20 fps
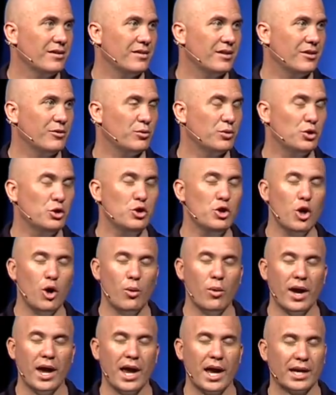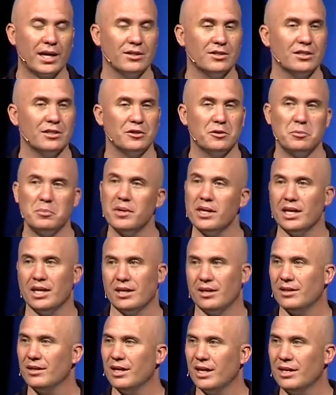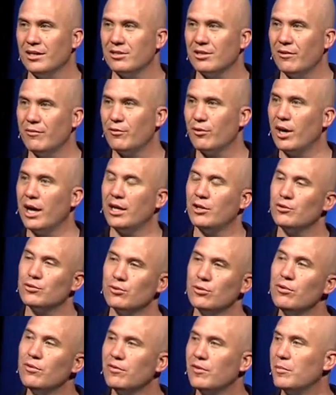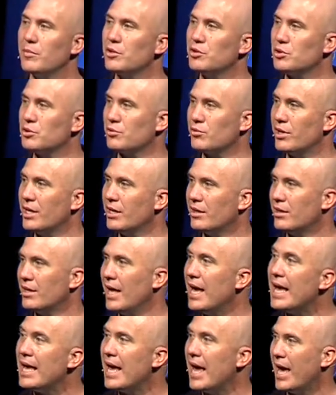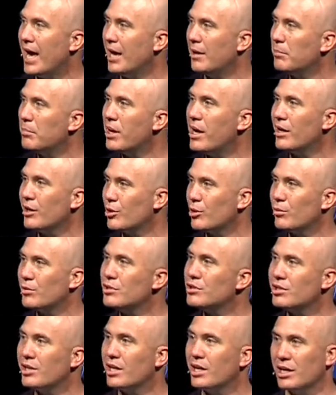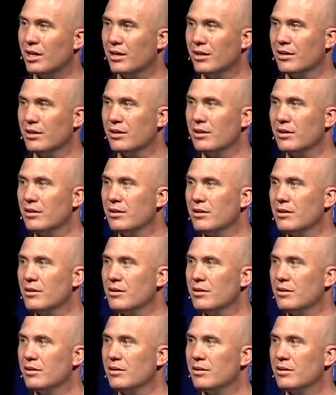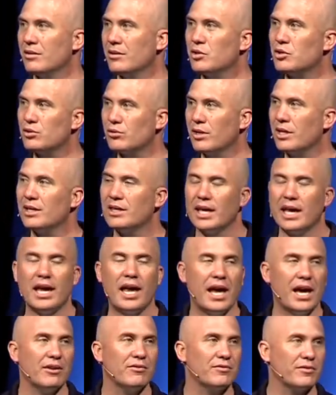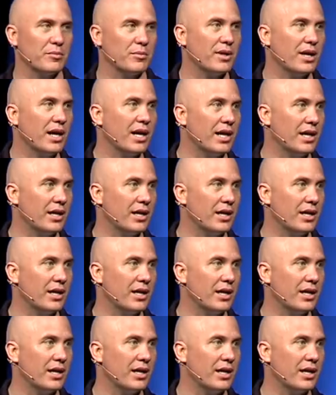there was no way I could speak except for I drew from the strength they had, Paco and Jenny, the strength they had from God.